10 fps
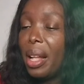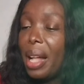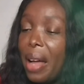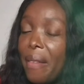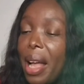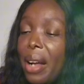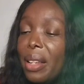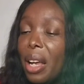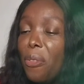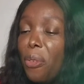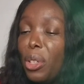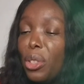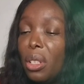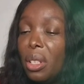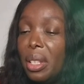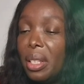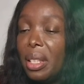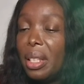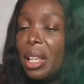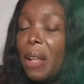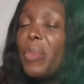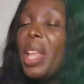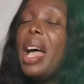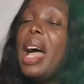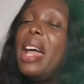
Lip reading: carry out their function in the system,